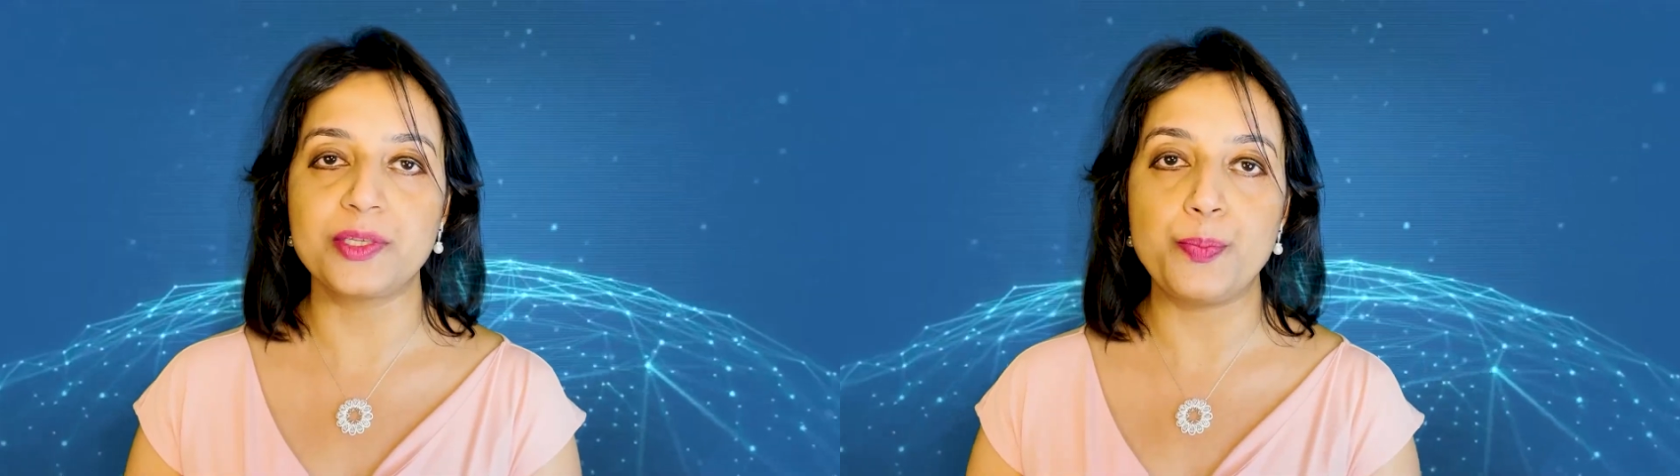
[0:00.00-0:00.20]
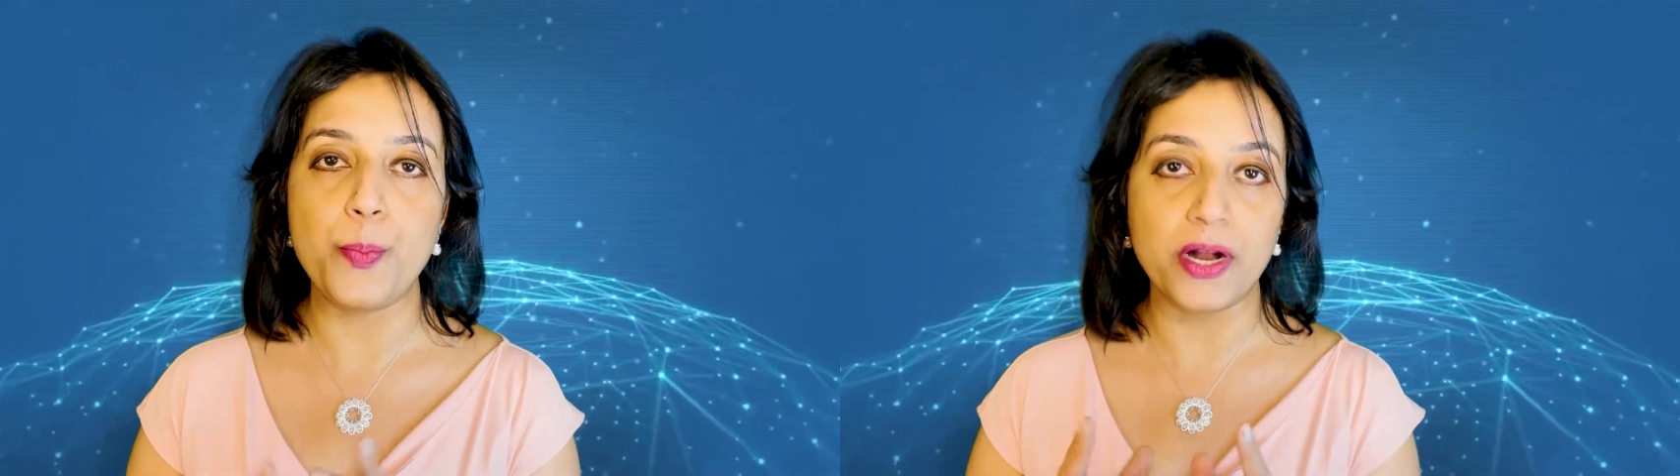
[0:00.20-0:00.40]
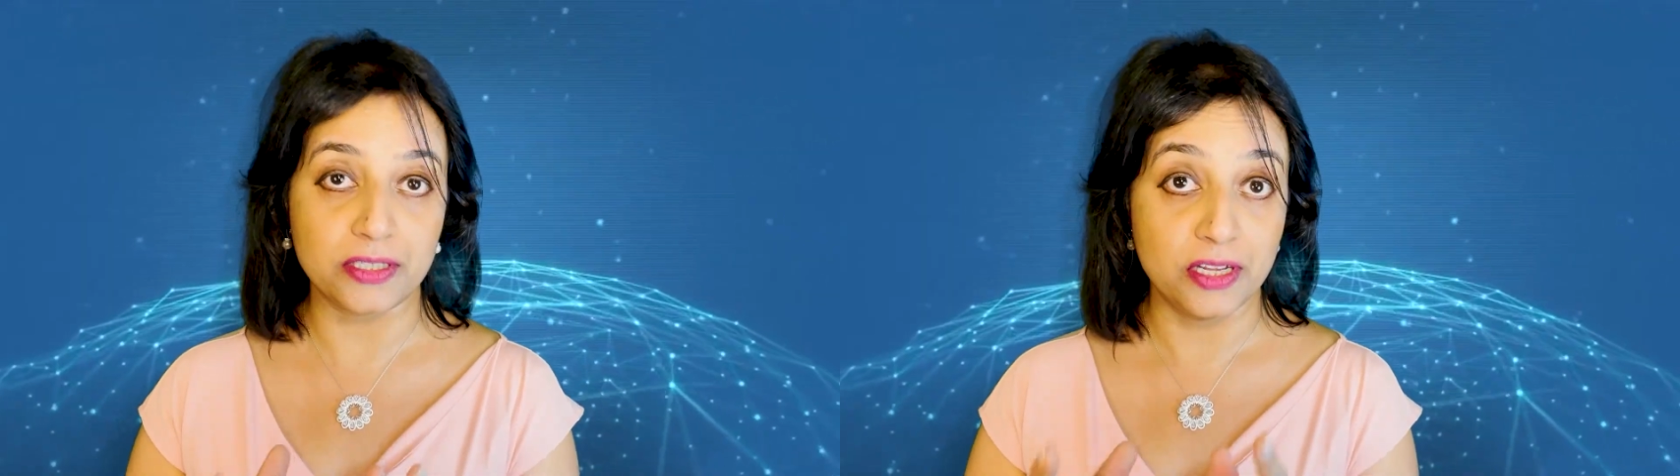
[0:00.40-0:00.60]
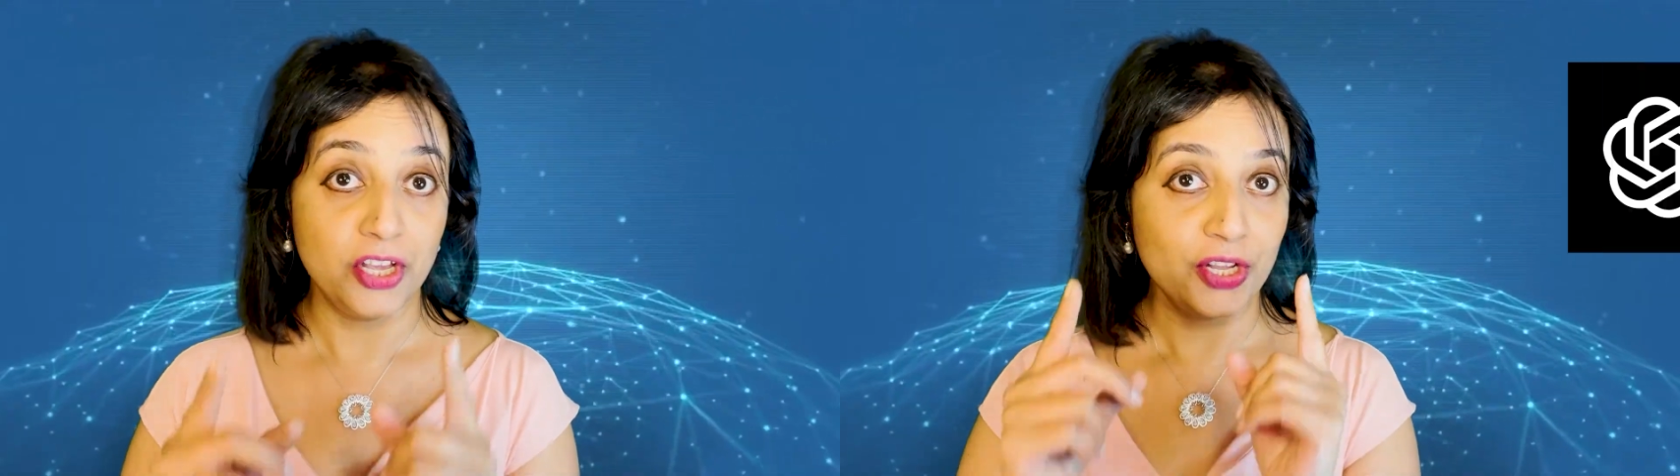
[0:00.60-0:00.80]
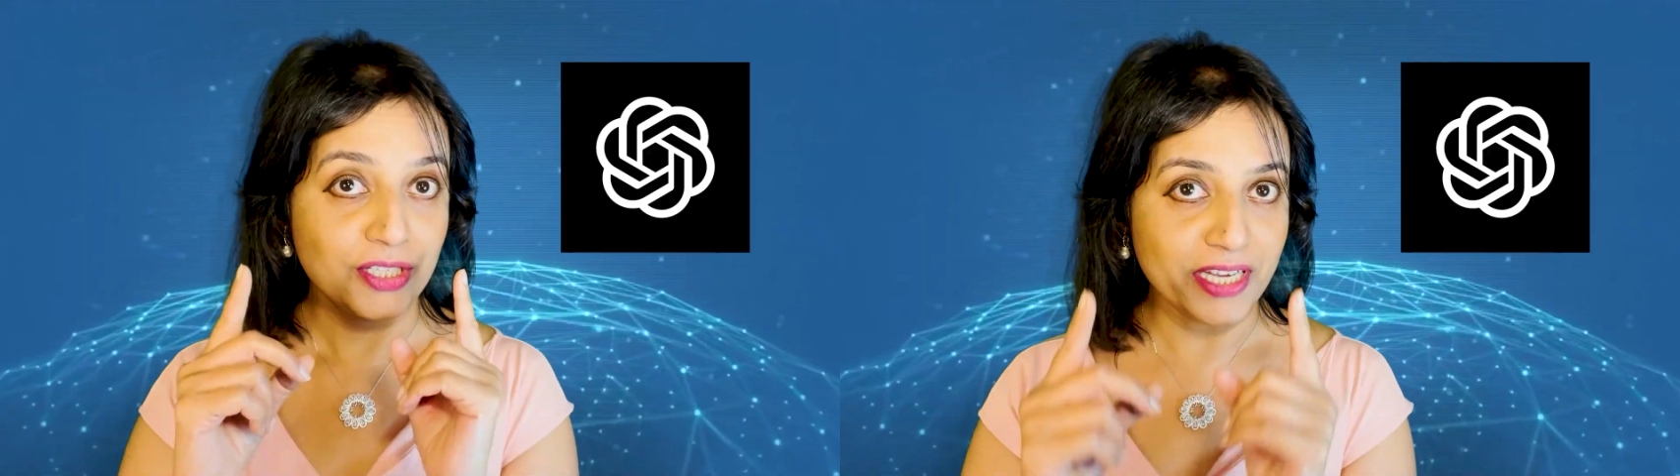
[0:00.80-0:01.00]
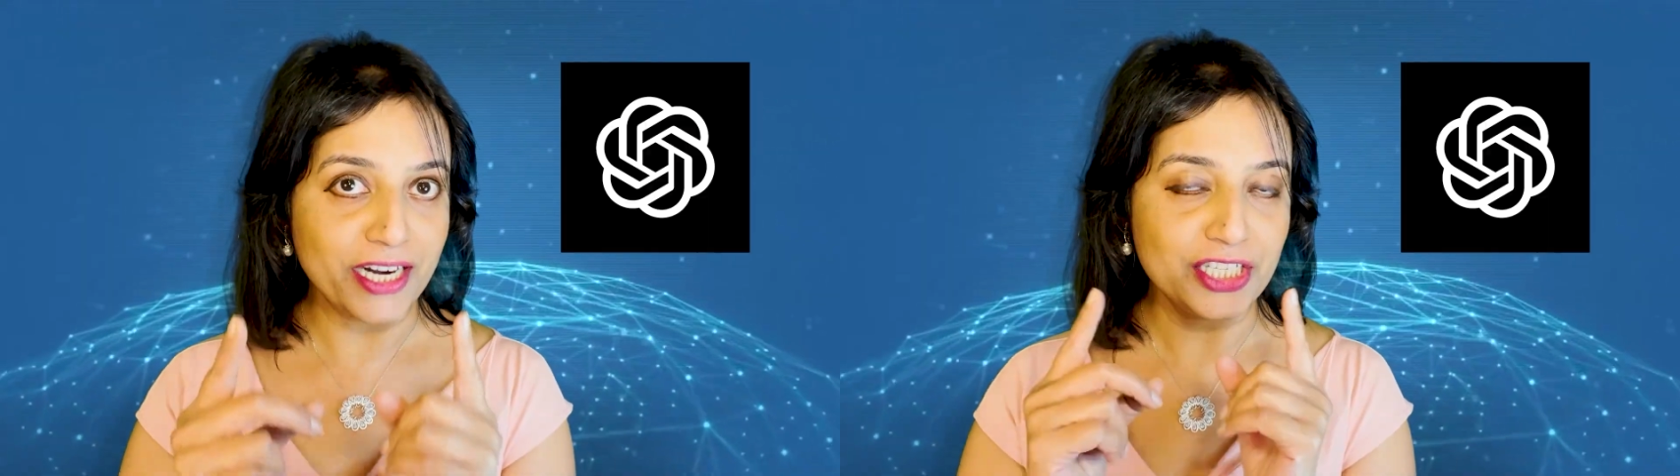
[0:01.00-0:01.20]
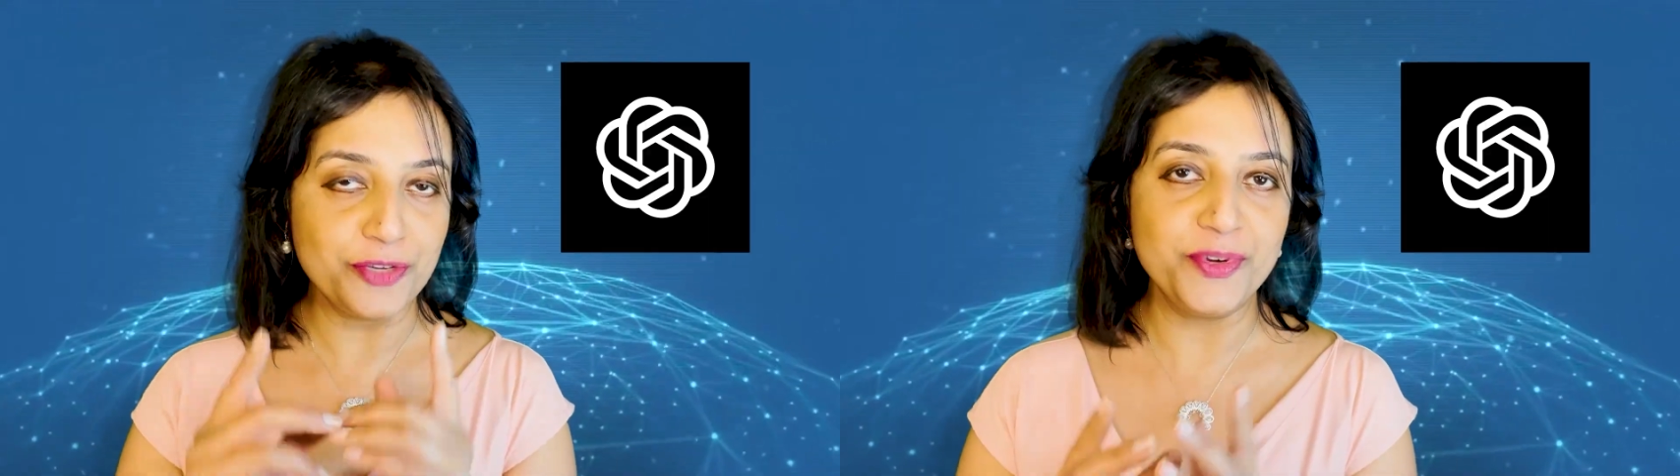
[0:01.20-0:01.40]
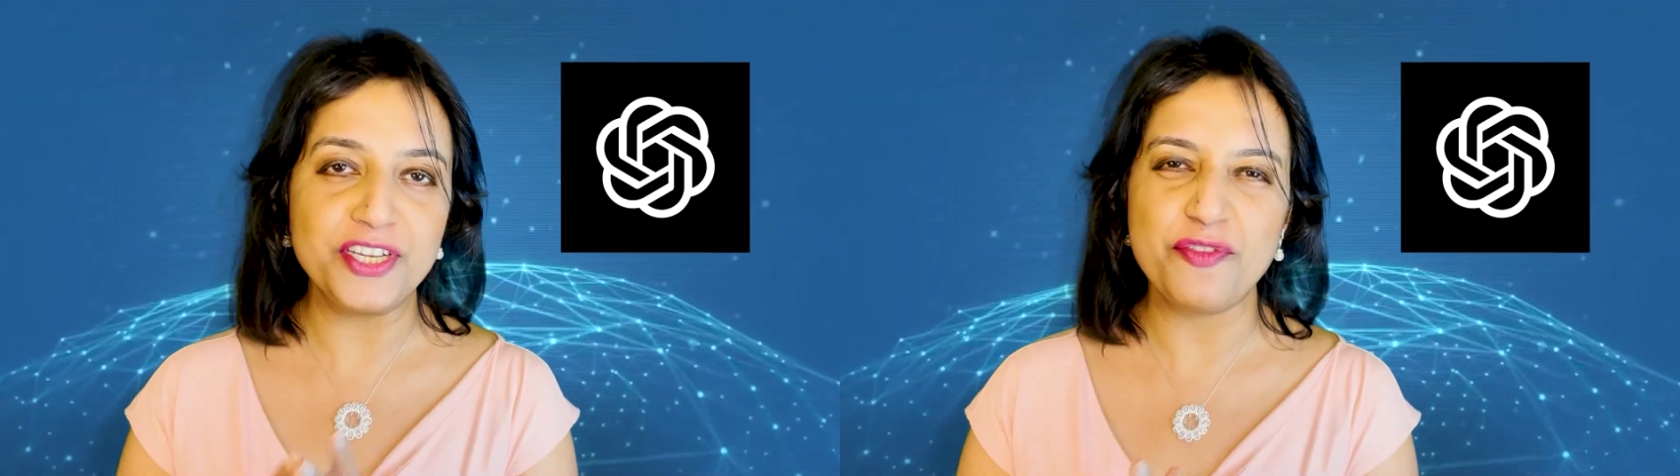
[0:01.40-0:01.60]
but
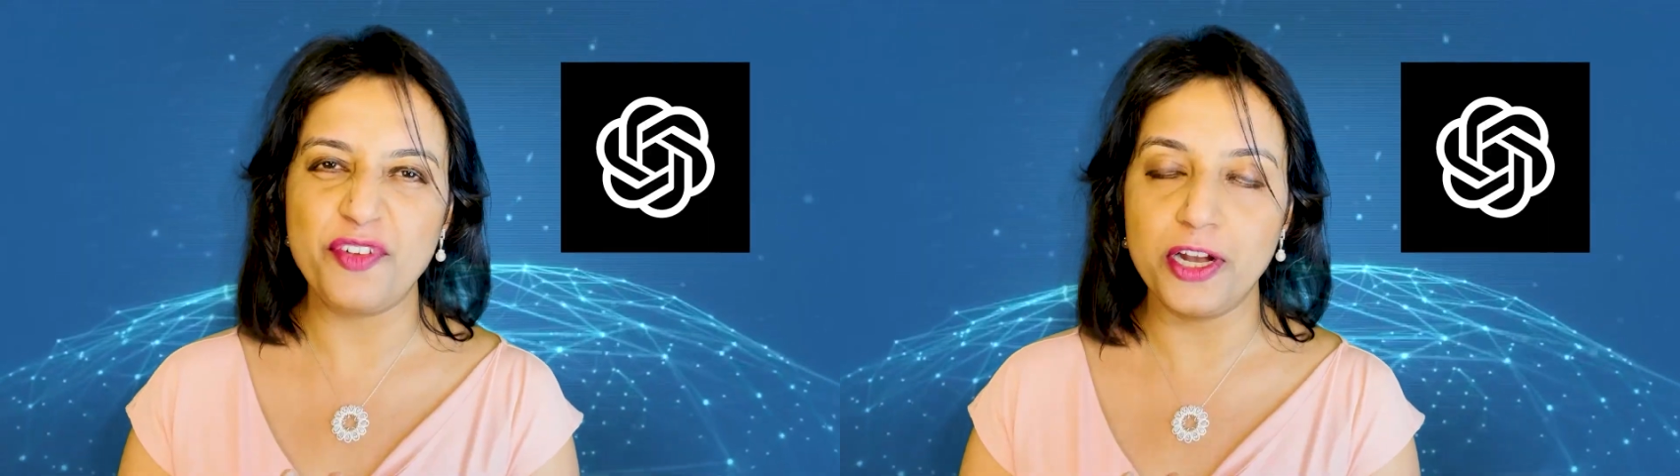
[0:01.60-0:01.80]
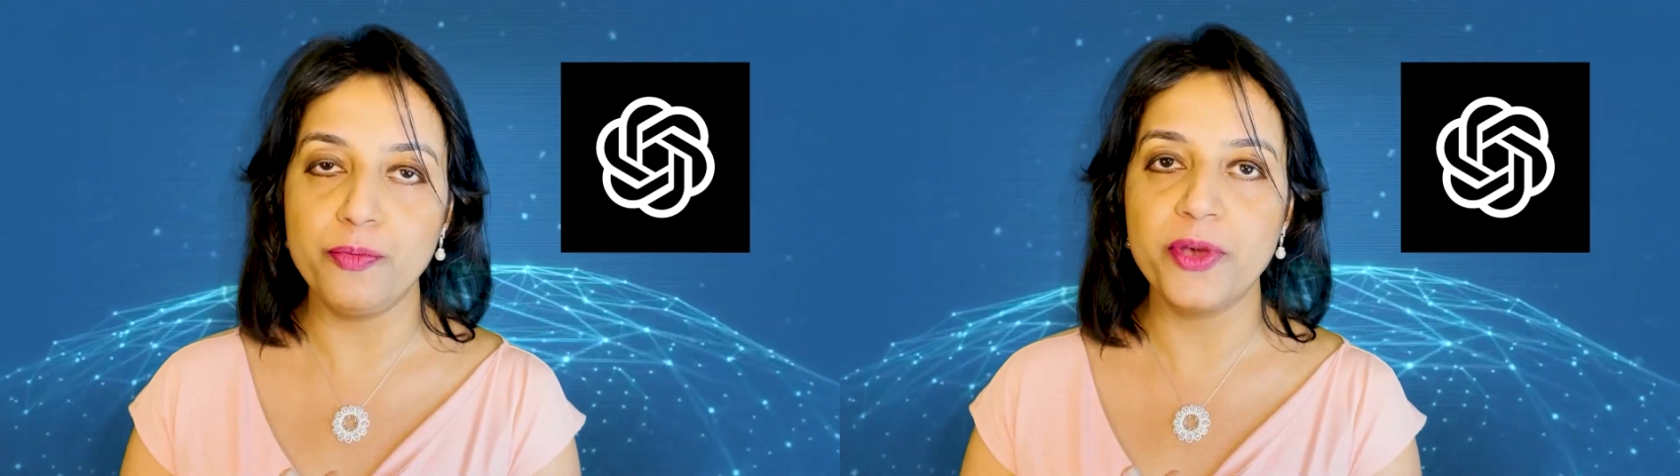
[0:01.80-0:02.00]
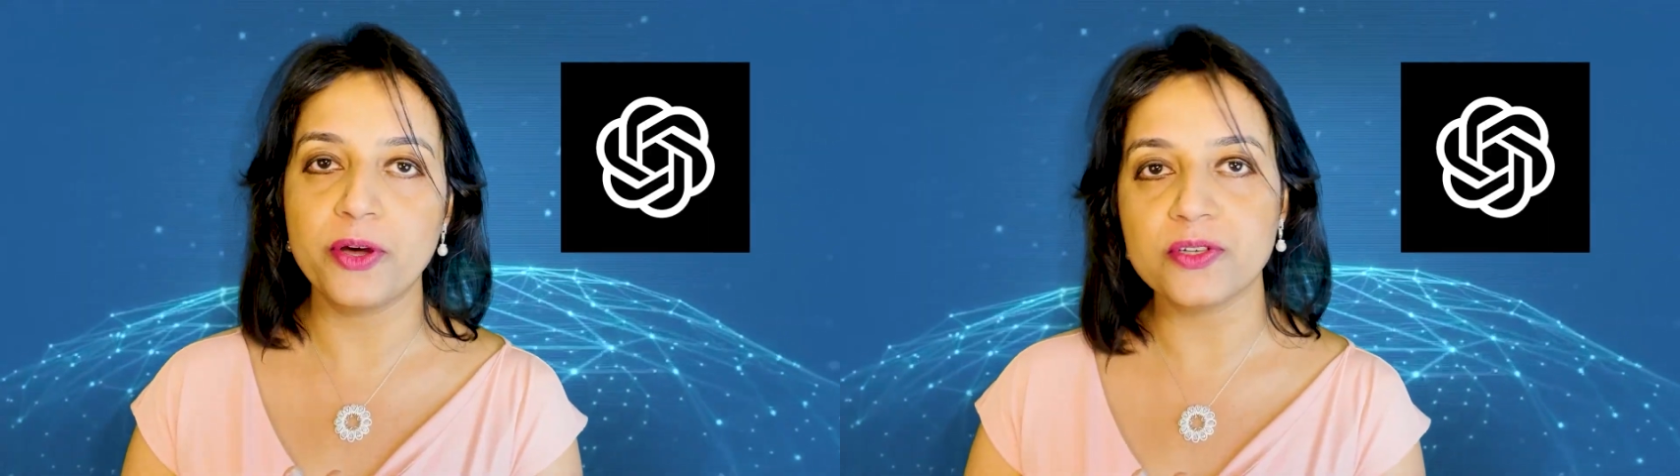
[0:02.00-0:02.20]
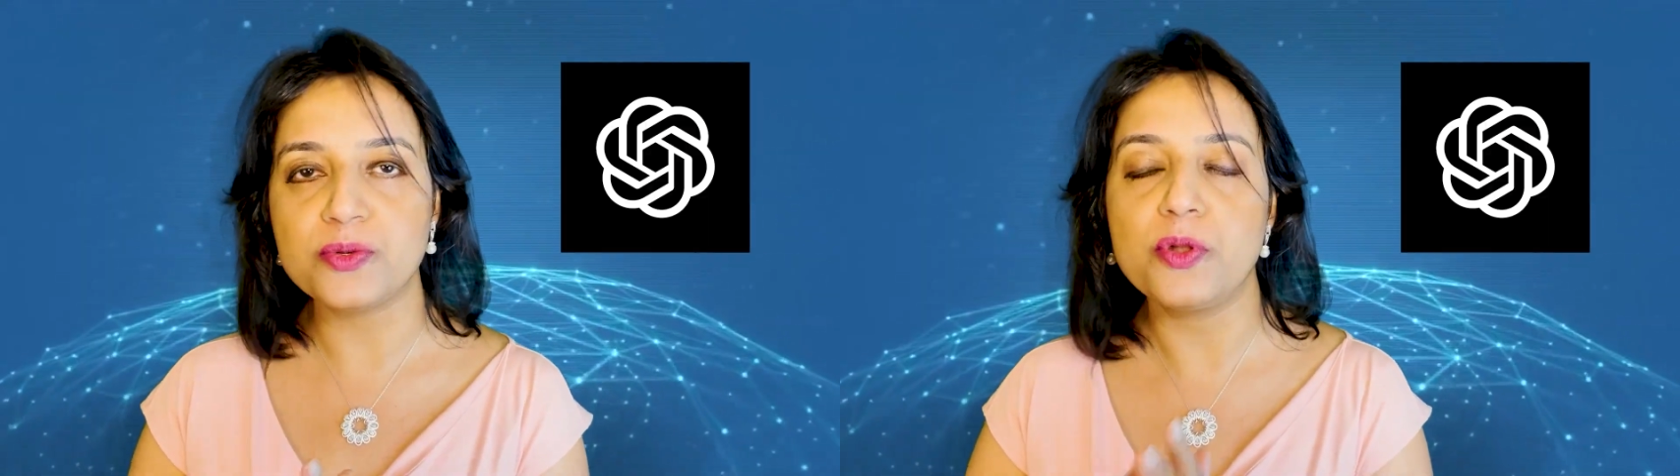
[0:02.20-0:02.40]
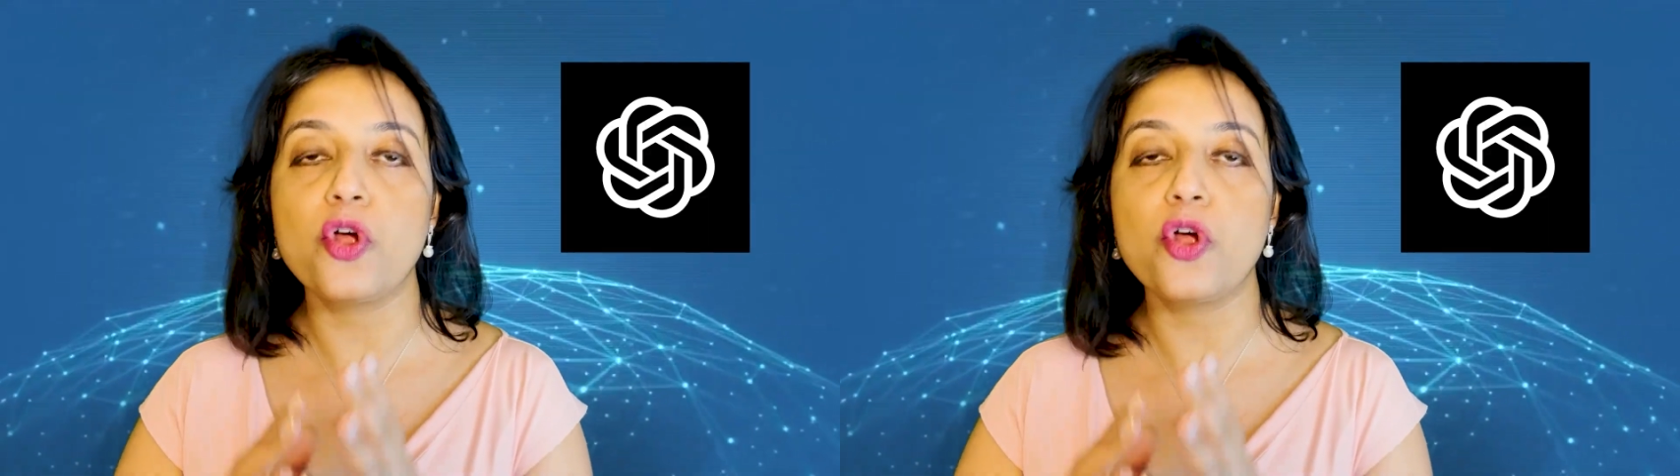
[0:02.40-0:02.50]
ChatGPT failed because